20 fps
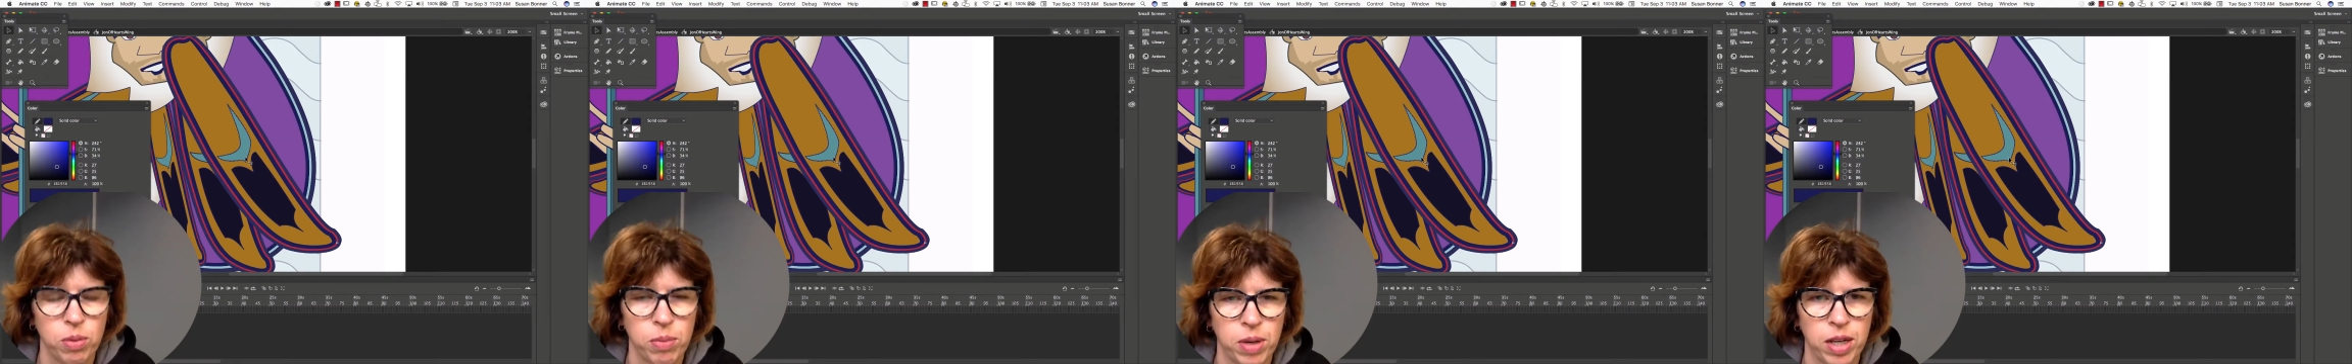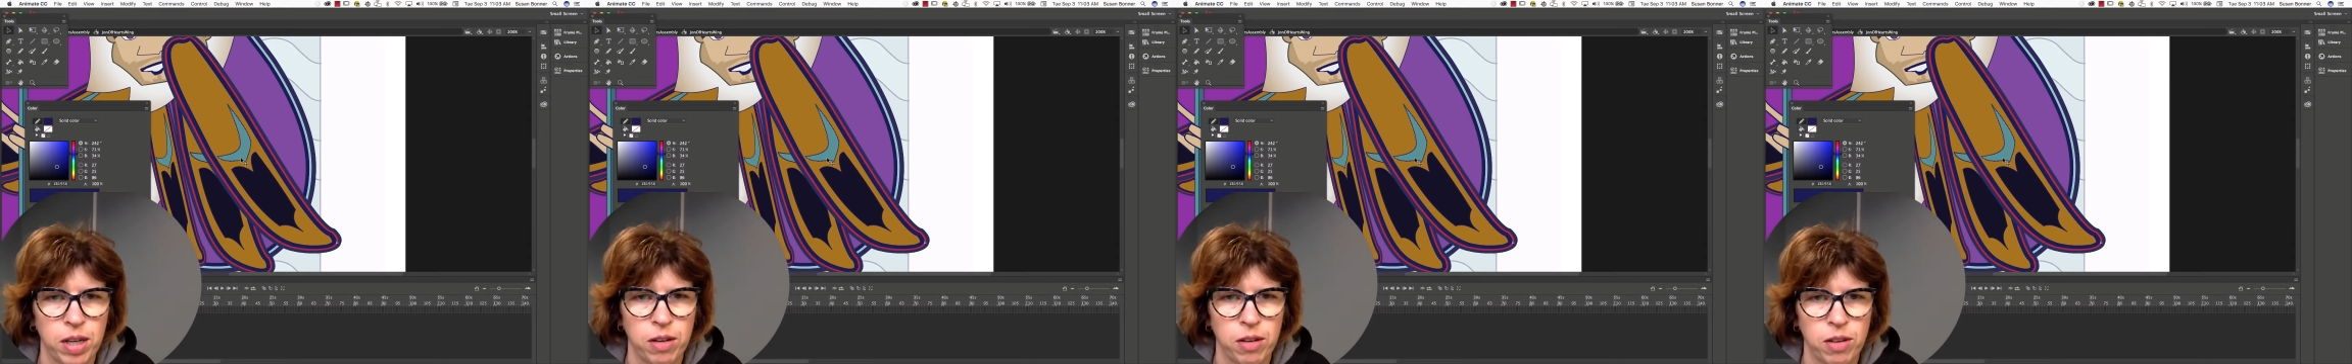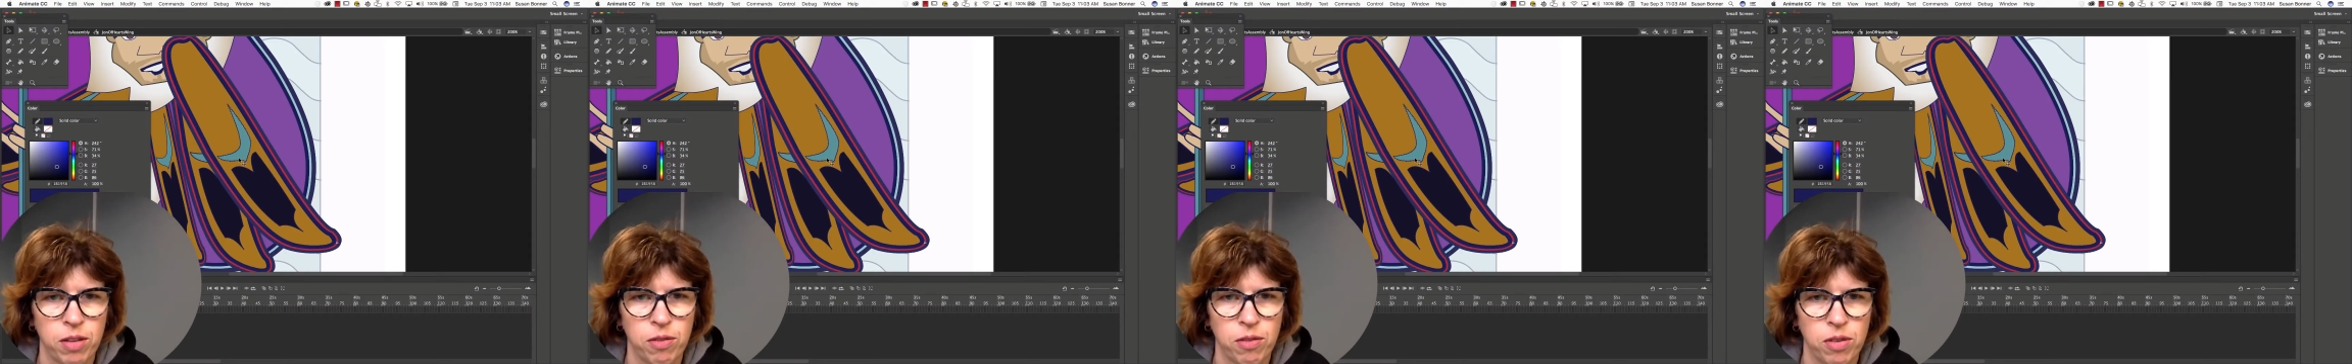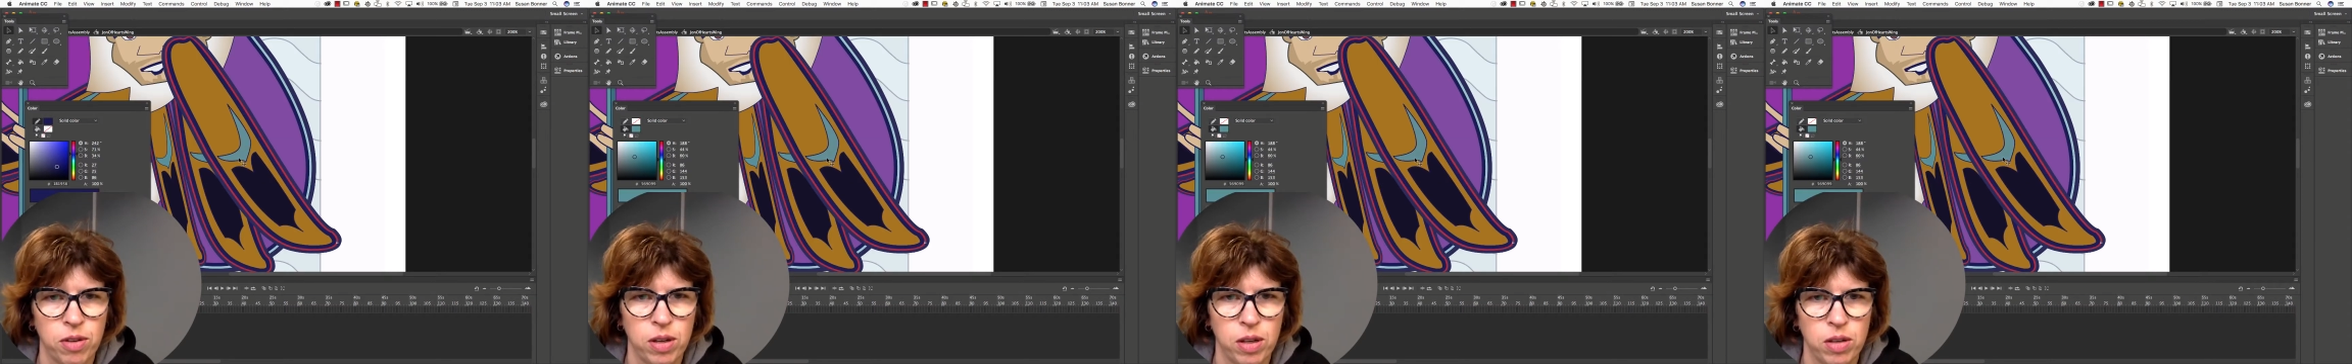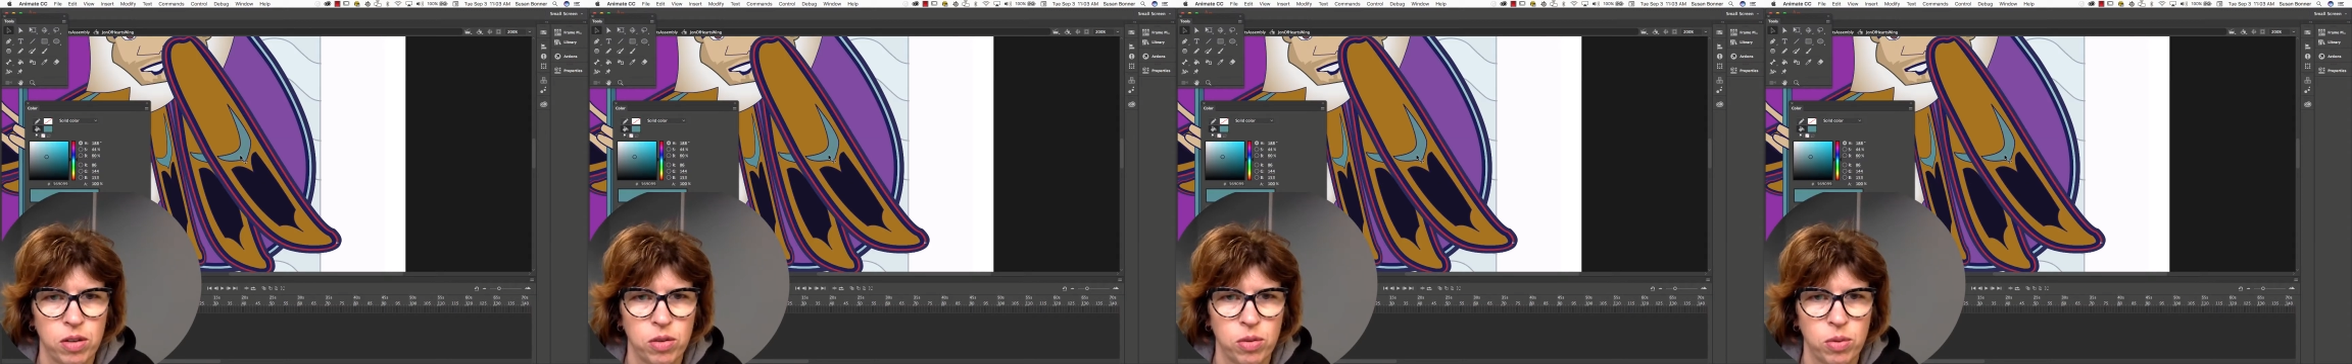I'm hitting the
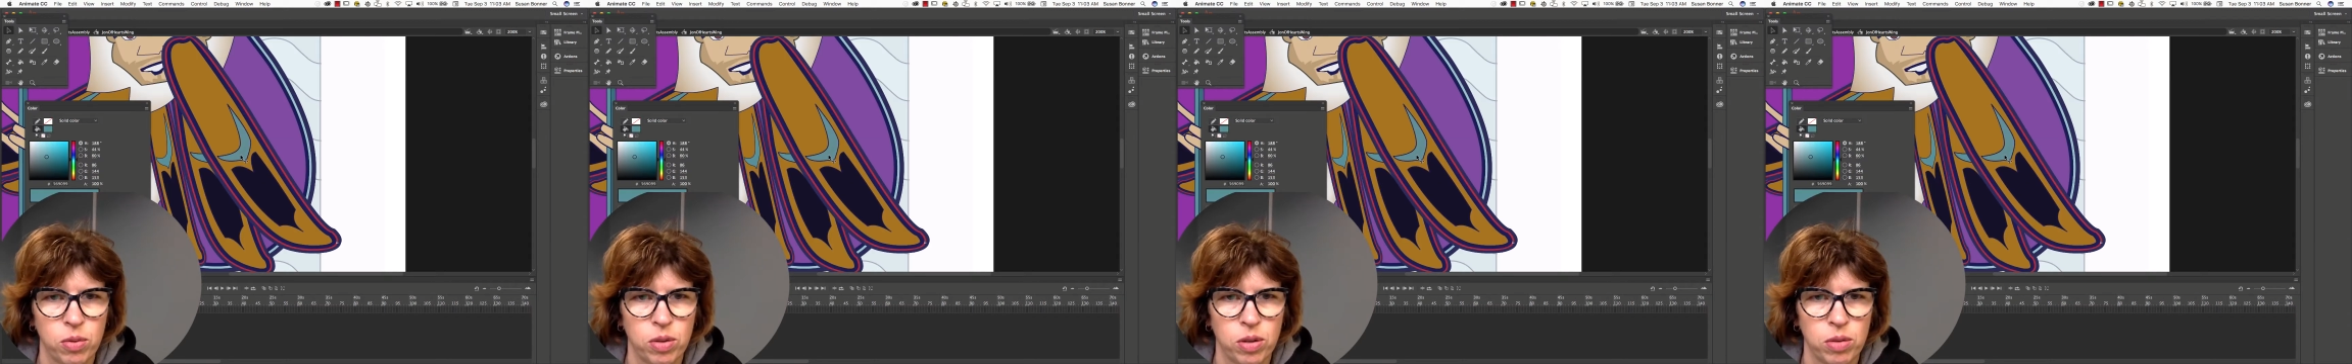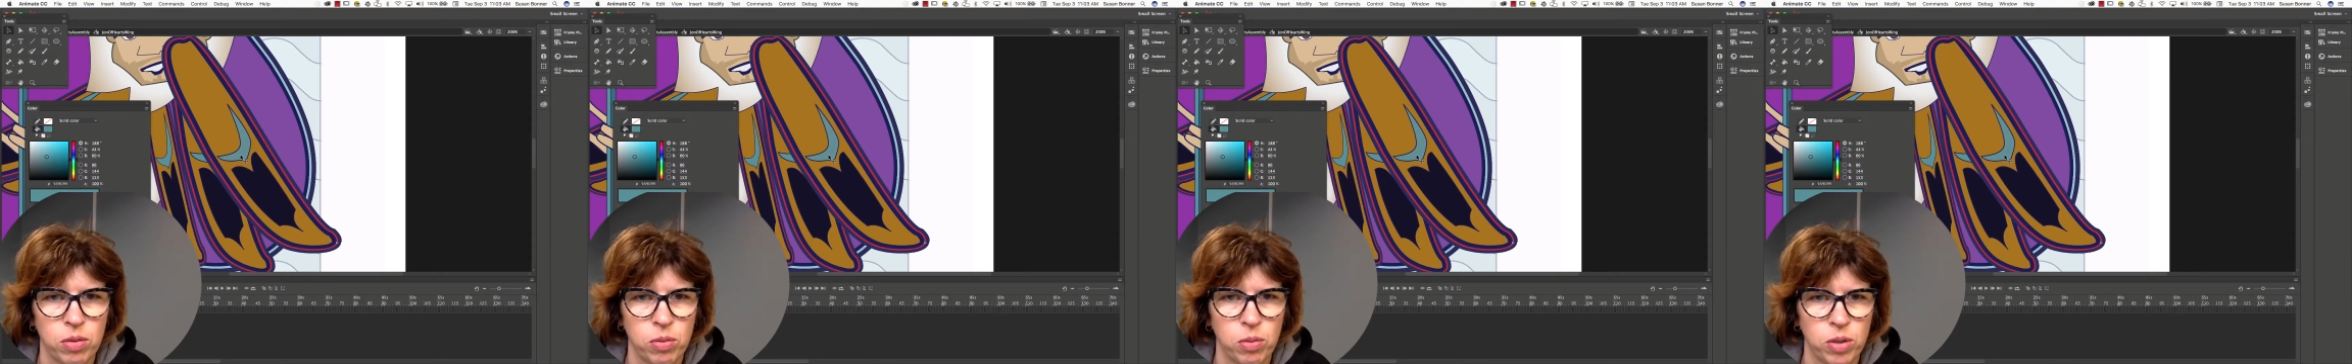V tool,